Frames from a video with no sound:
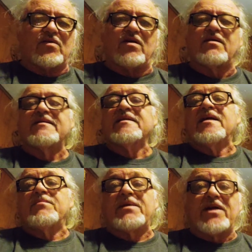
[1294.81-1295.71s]
Or
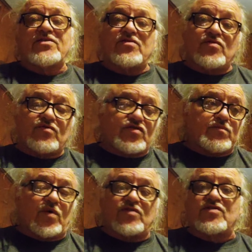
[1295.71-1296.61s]
maybe I should do
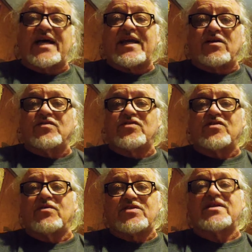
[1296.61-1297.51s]
small cycles
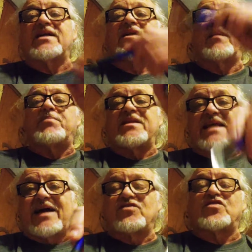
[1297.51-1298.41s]
so it's not an up and
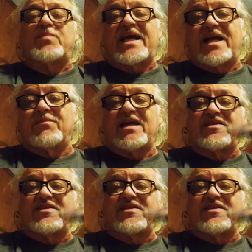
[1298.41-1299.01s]
down spike on my